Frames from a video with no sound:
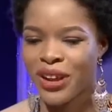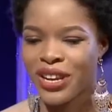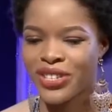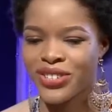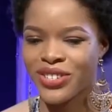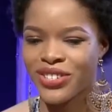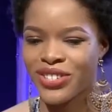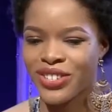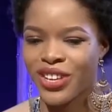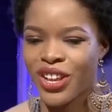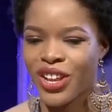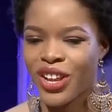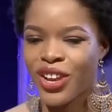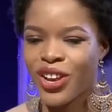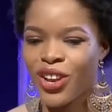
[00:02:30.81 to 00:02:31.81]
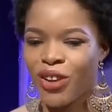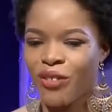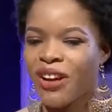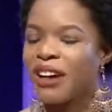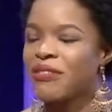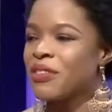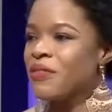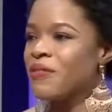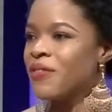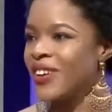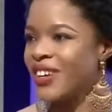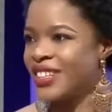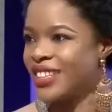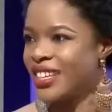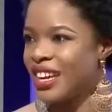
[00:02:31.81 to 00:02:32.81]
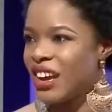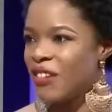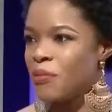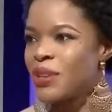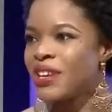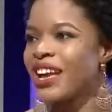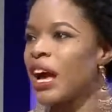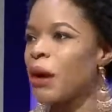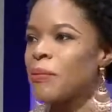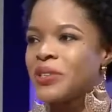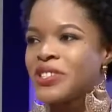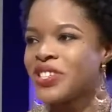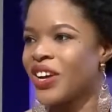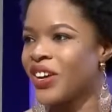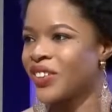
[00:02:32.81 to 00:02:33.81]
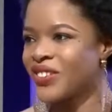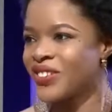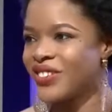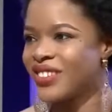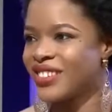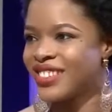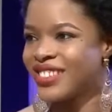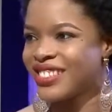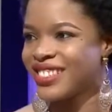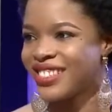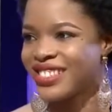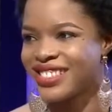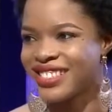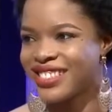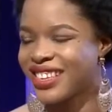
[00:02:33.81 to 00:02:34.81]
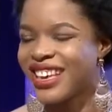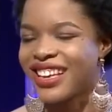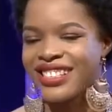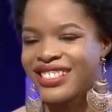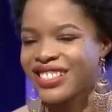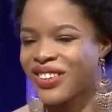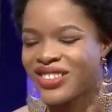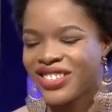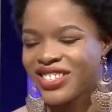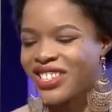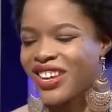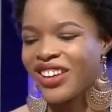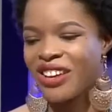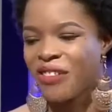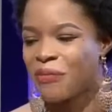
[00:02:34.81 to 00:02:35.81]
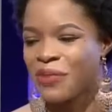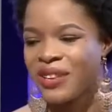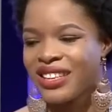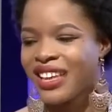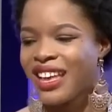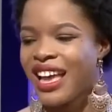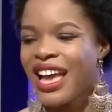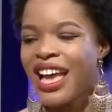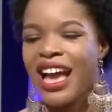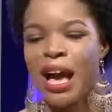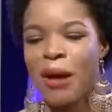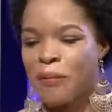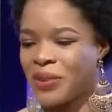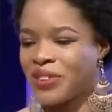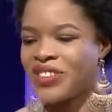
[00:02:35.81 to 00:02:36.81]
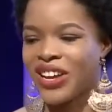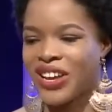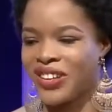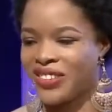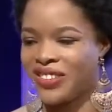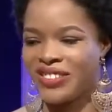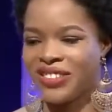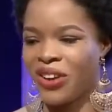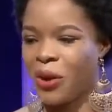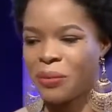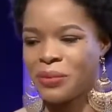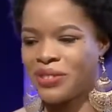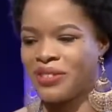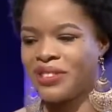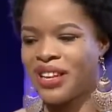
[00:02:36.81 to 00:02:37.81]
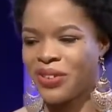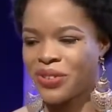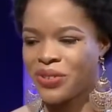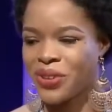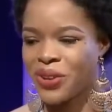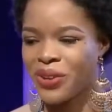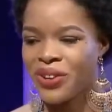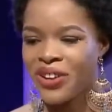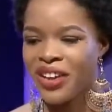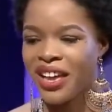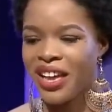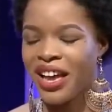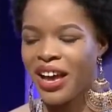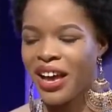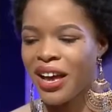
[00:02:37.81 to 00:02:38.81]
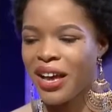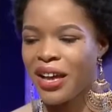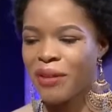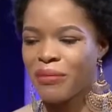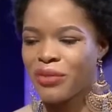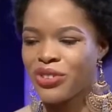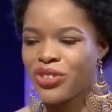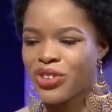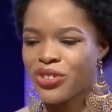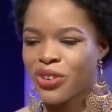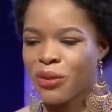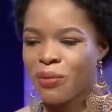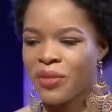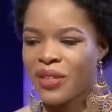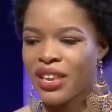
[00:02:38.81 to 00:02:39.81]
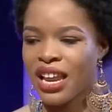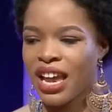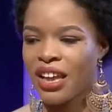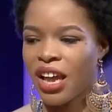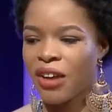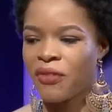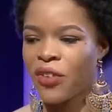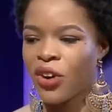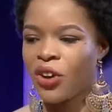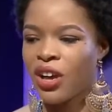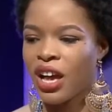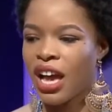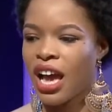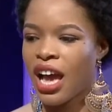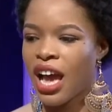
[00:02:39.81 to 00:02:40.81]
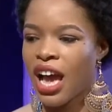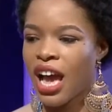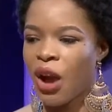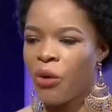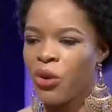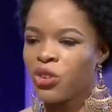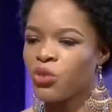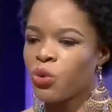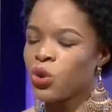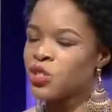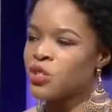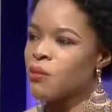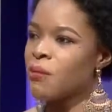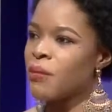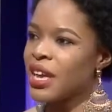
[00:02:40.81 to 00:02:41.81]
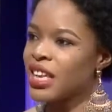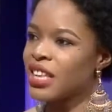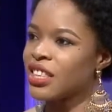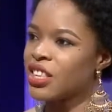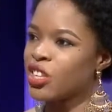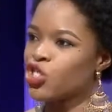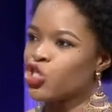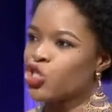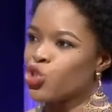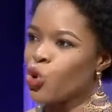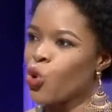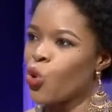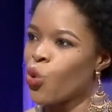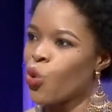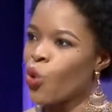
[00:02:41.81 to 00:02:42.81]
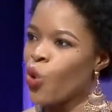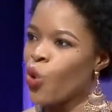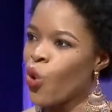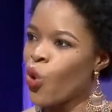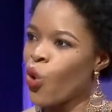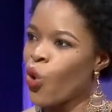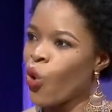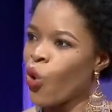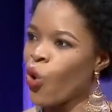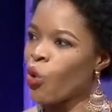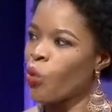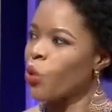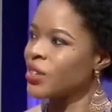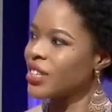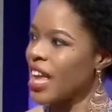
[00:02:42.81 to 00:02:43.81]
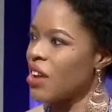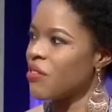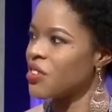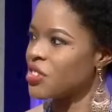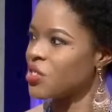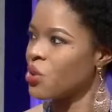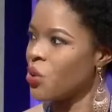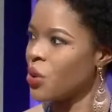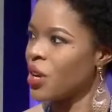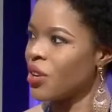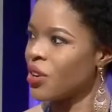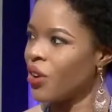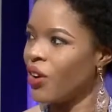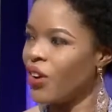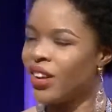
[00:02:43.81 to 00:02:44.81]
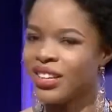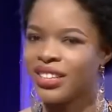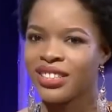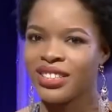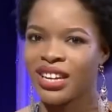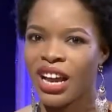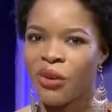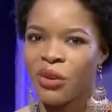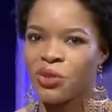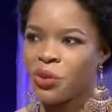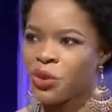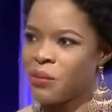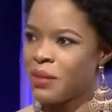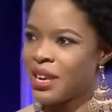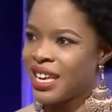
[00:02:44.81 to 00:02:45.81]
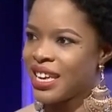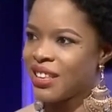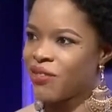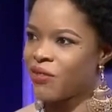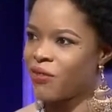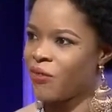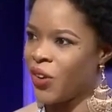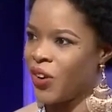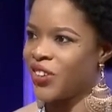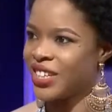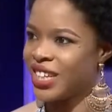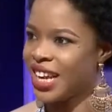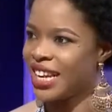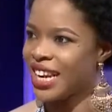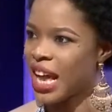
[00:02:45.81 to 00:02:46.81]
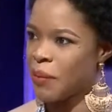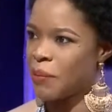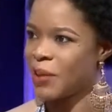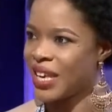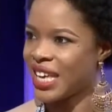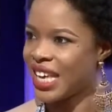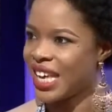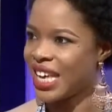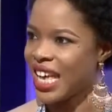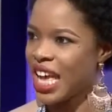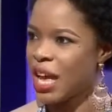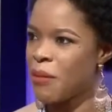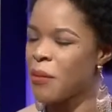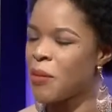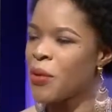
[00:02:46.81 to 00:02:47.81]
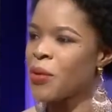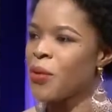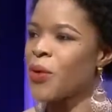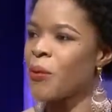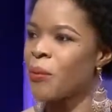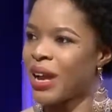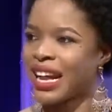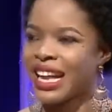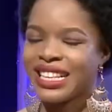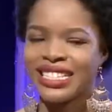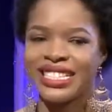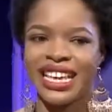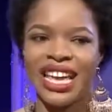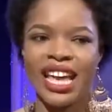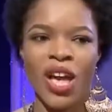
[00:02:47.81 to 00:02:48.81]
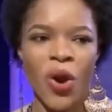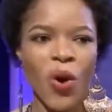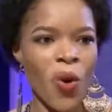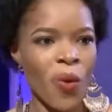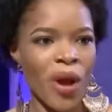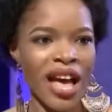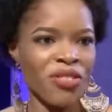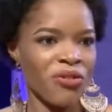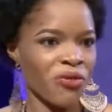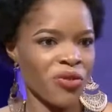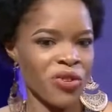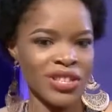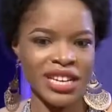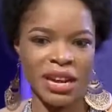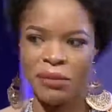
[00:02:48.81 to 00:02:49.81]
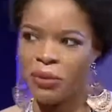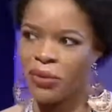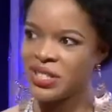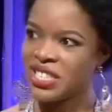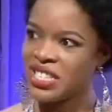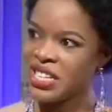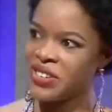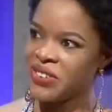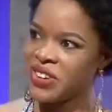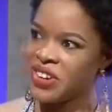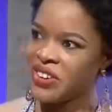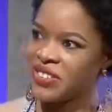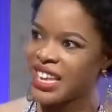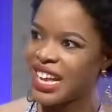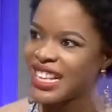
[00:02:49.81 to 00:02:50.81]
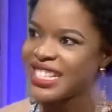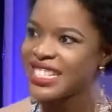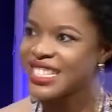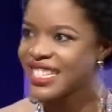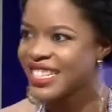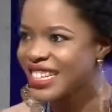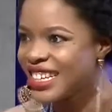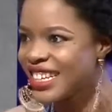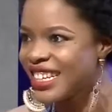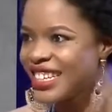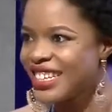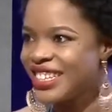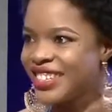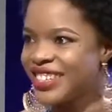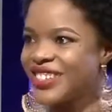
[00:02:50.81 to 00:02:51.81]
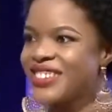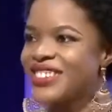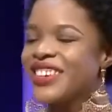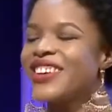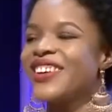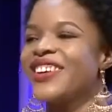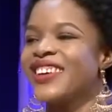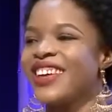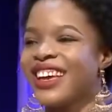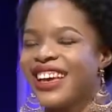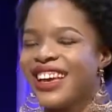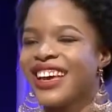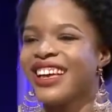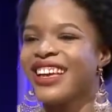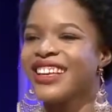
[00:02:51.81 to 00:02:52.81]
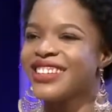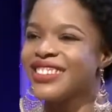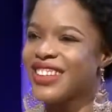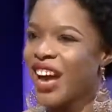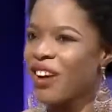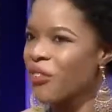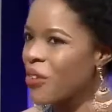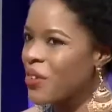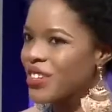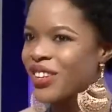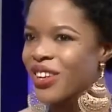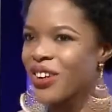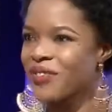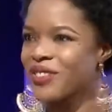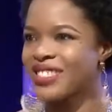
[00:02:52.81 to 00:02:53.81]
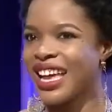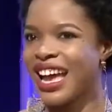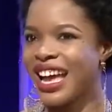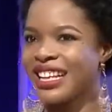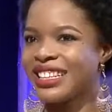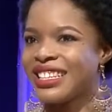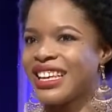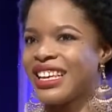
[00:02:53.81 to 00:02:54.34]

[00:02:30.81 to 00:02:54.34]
I just love having fun. Okay. I've been a happy child. Okay. yeah, since I was a child, I've been a happy child up to now. So um, it's just something I, I felt I always want to make the show or whatever is going on. I always want to make it fun and happy. Mm. And people would go back and say, oh, we have a fun time. There was this little girl dancing. You know, so yeah. So I've always loved that.